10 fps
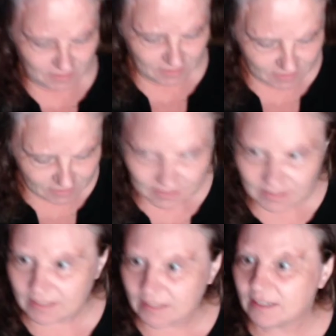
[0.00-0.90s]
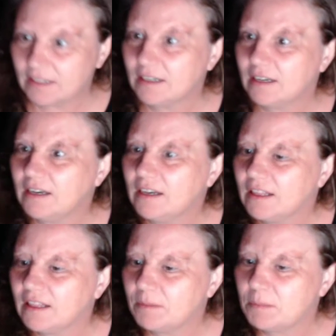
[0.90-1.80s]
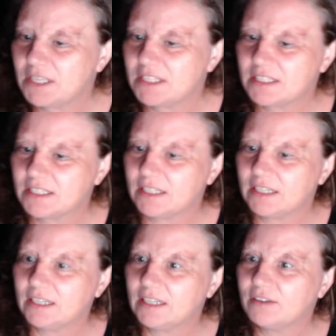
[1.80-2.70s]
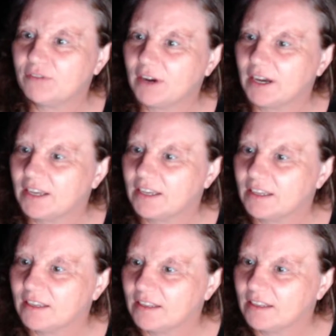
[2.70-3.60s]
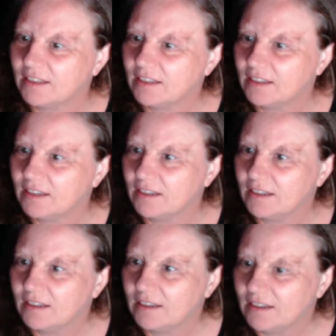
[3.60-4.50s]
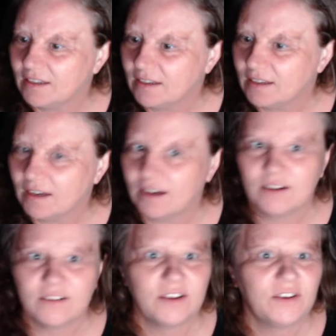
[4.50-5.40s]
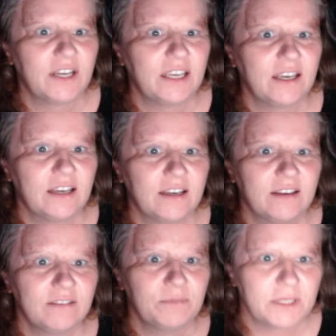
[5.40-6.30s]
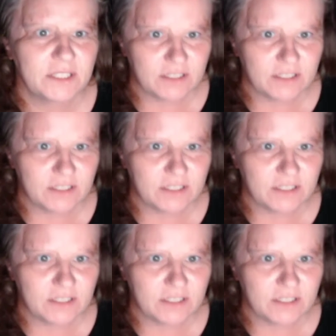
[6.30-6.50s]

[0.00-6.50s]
see. Let me see if I can. Oh no, I can't message